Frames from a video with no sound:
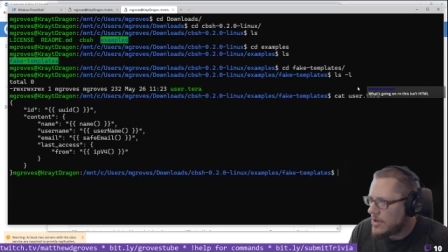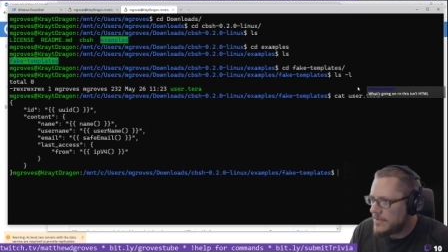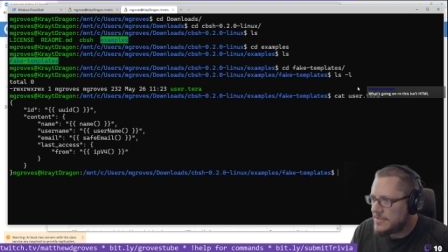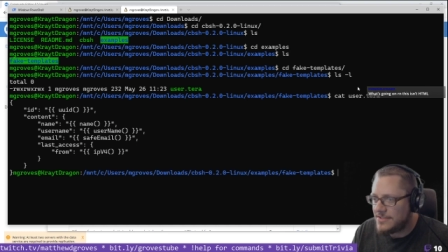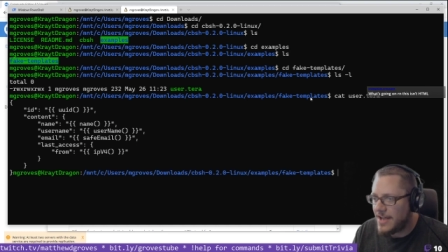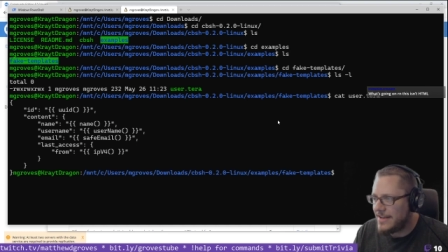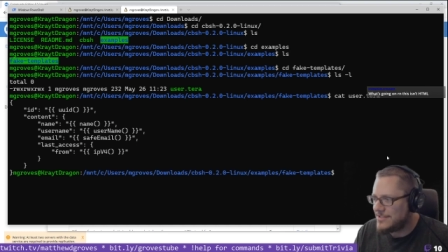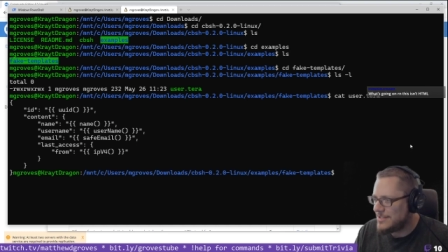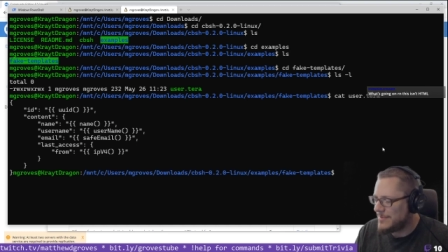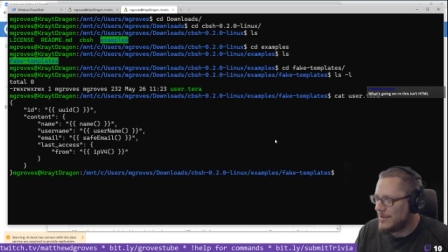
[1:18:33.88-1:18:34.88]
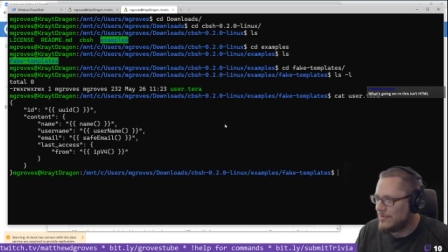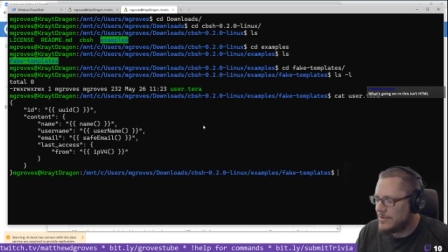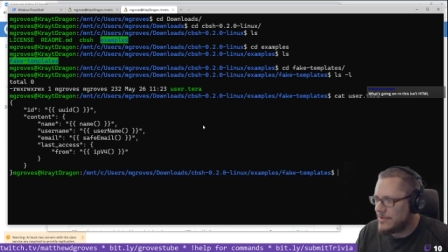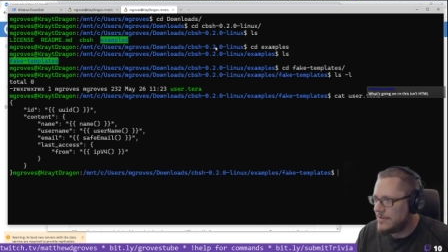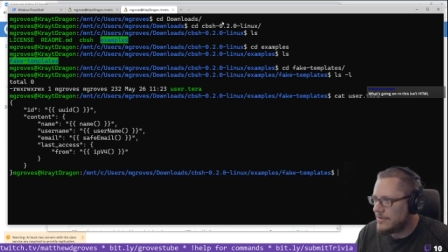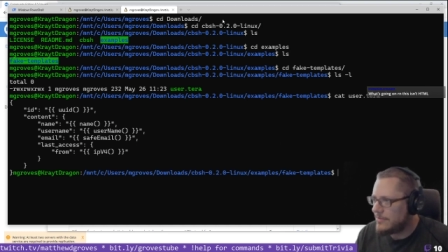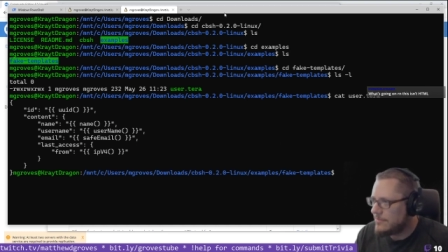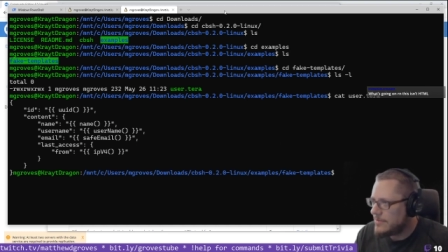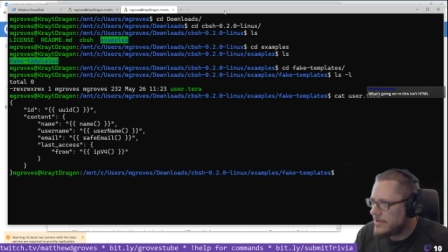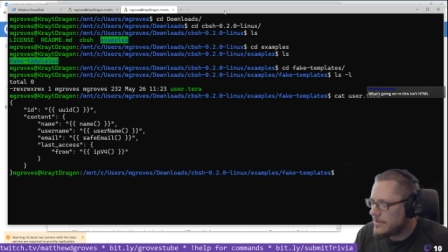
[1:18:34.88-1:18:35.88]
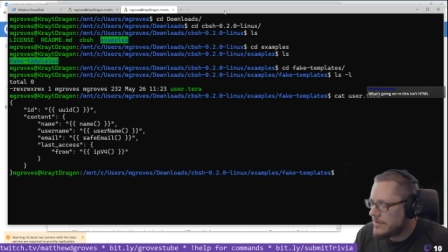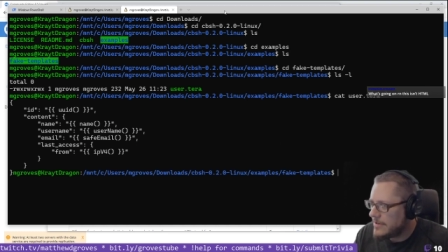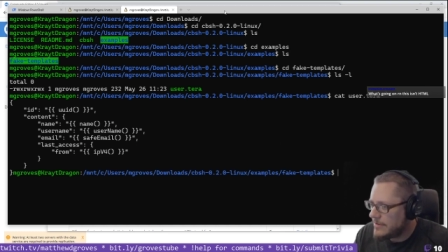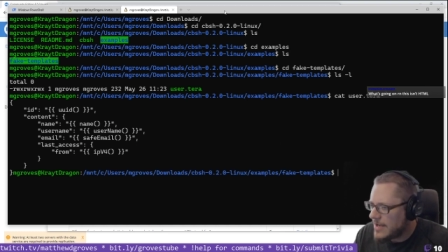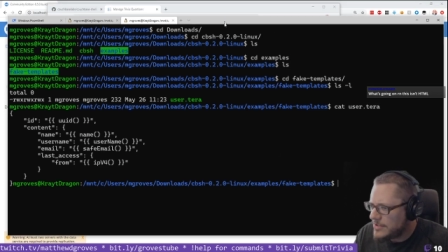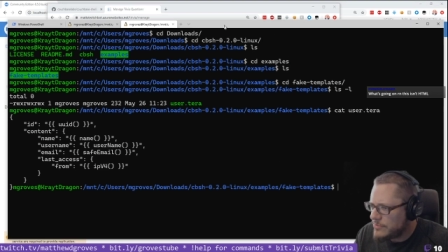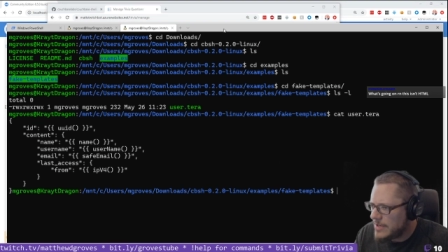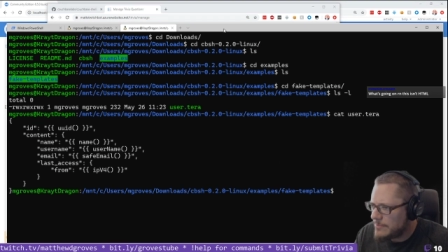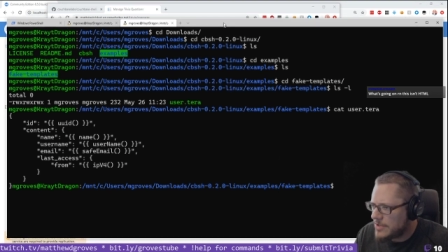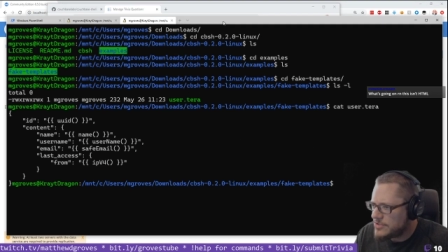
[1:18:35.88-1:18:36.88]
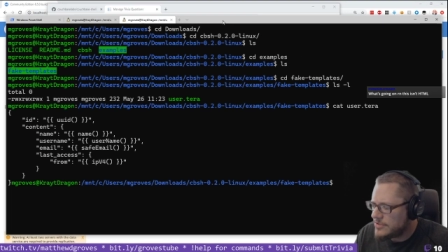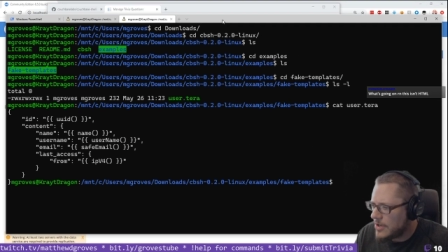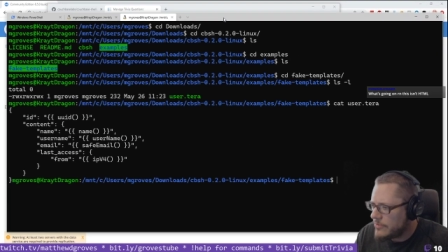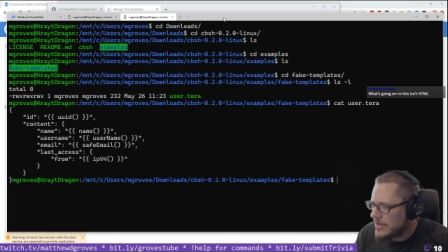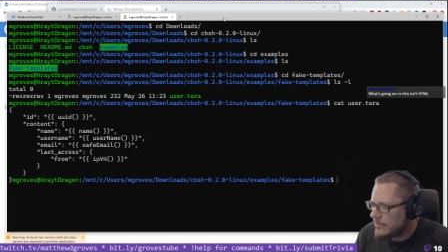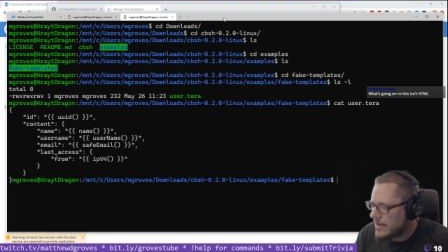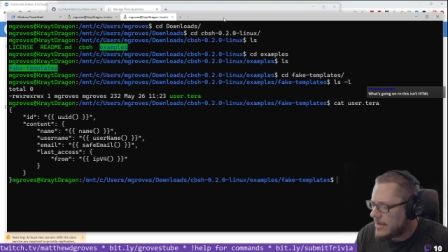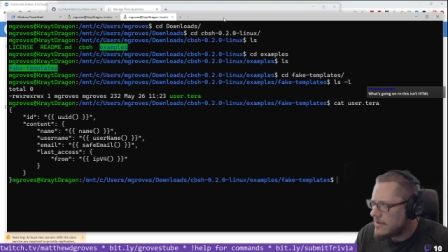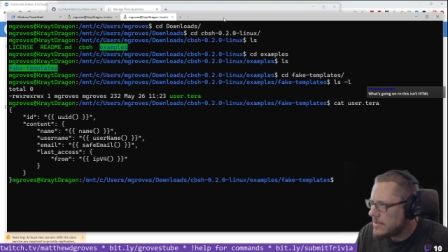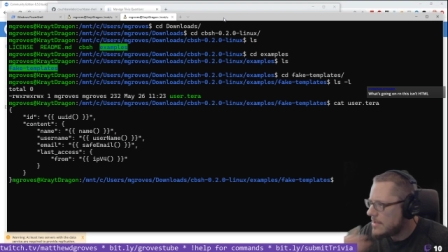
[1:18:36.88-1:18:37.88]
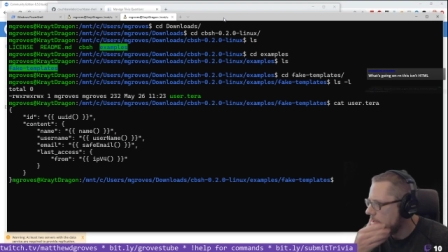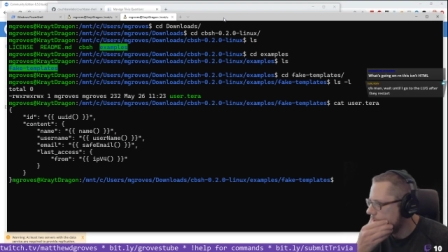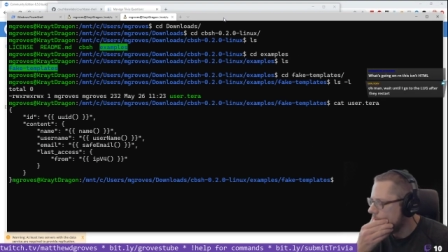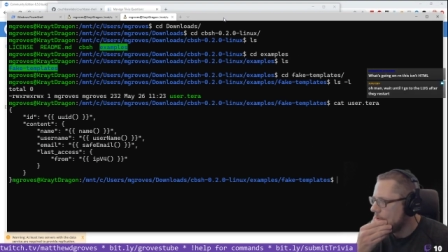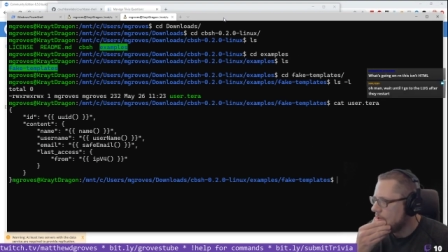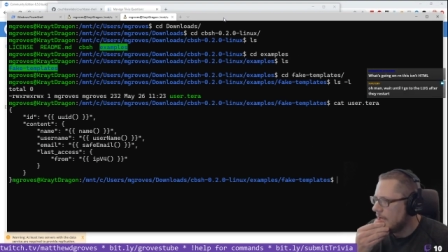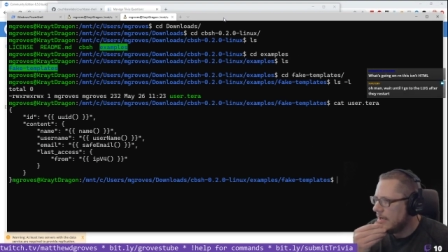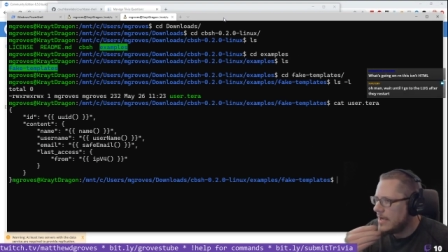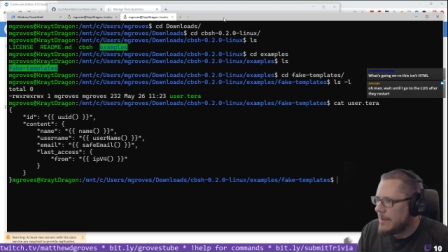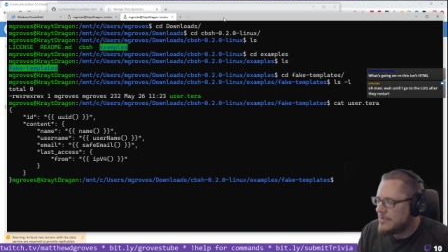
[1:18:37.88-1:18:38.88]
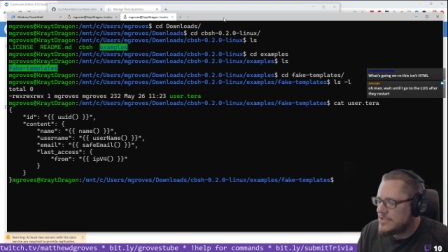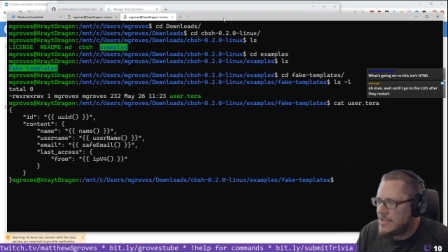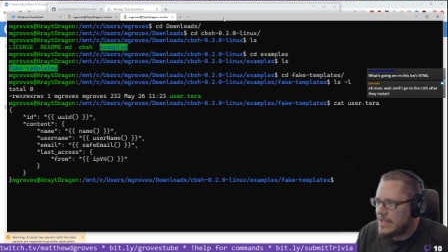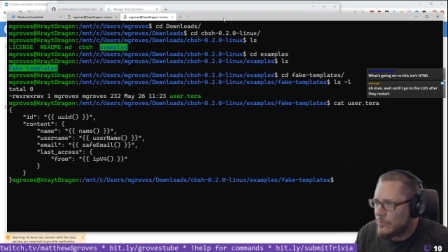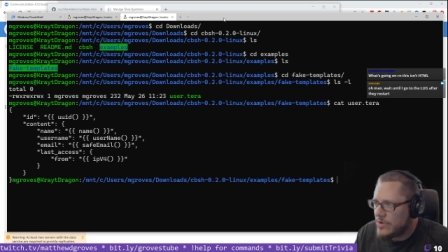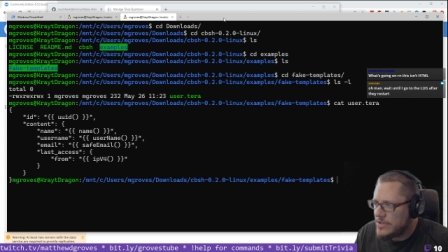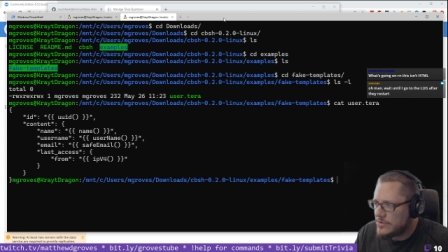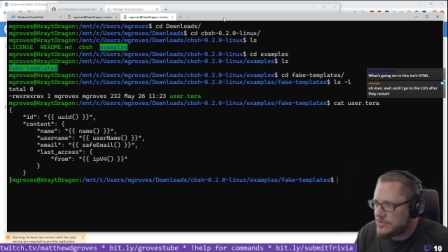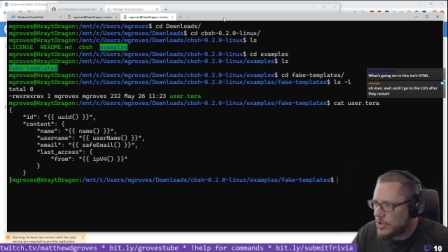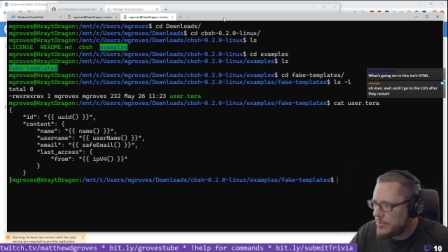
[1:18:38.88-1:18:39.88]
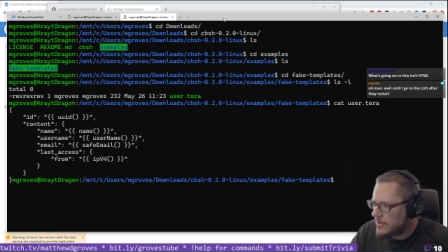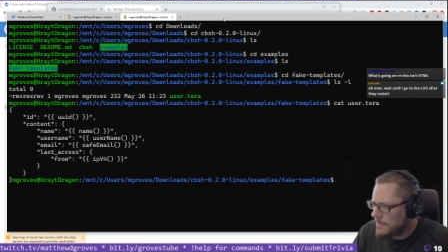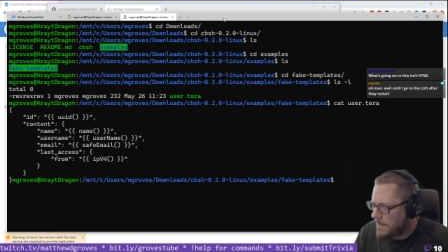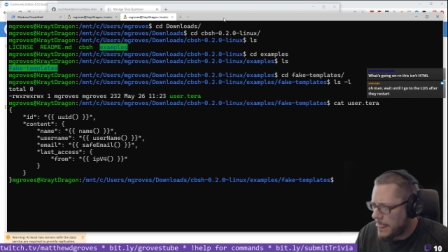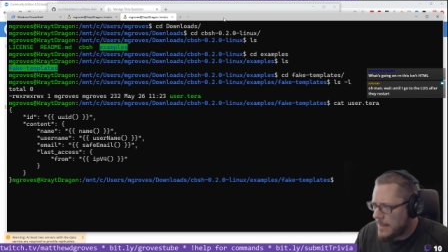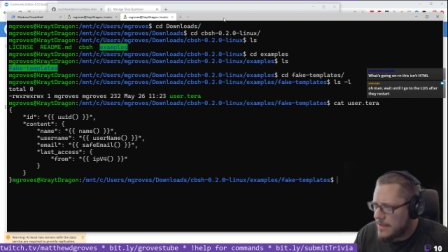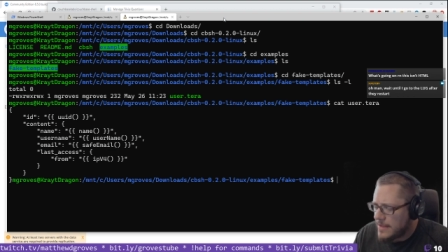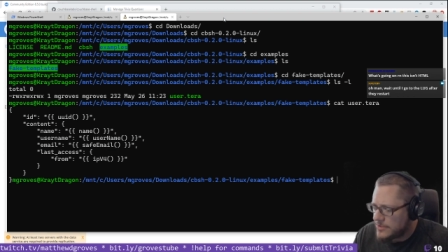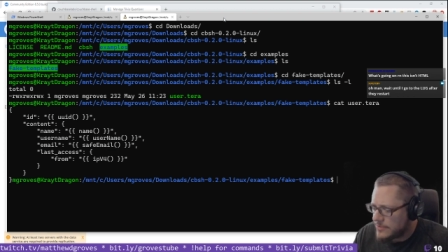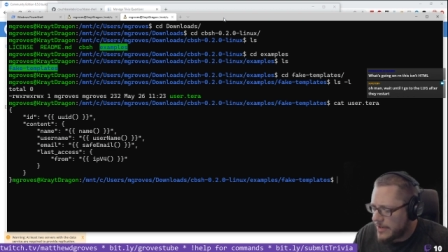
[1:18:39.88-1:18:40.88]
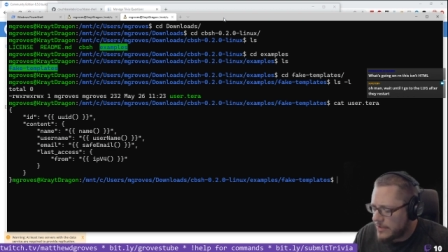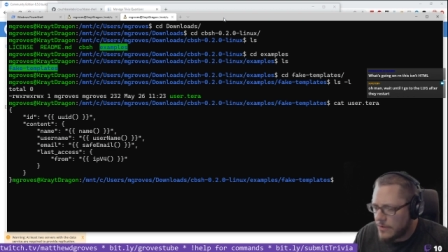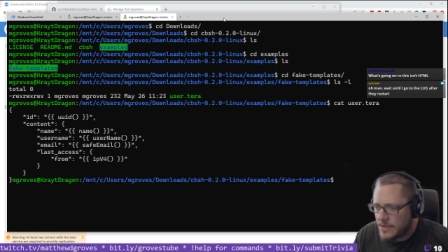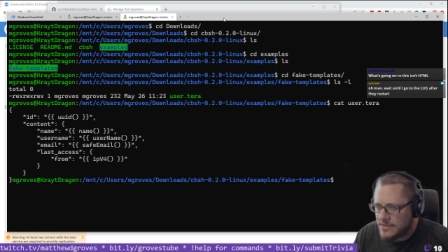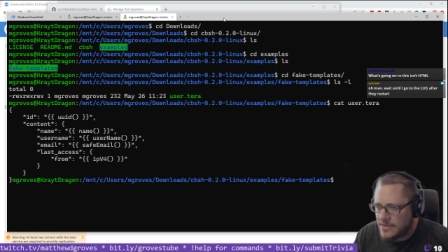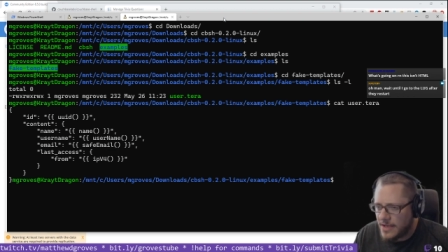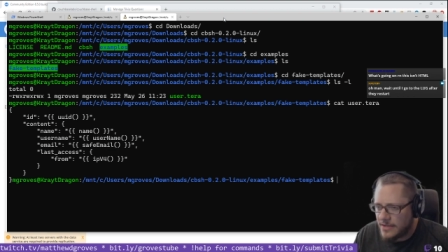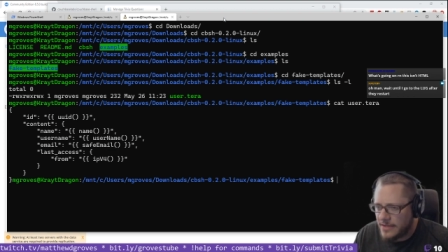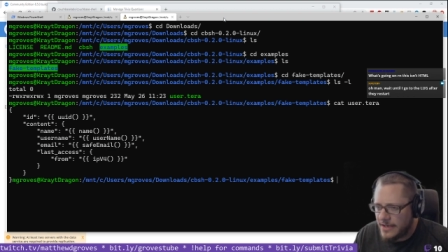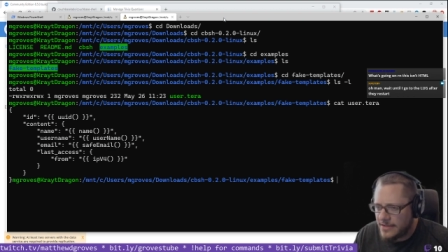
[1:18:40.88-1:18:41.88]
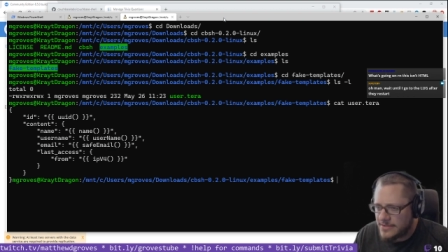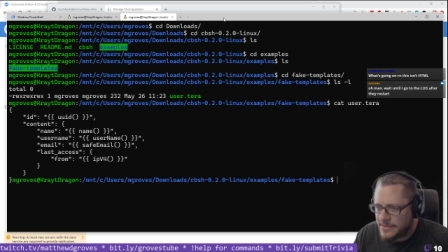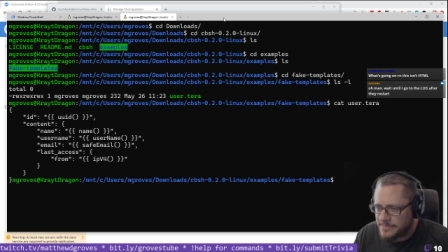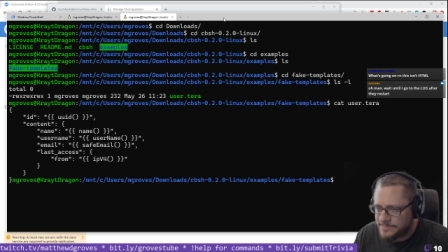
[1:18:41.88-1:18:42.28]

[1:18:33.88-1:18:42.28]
this is not HTML. We're not doing much coding right now. I'm just setting up Windows Terminal so I can run Linux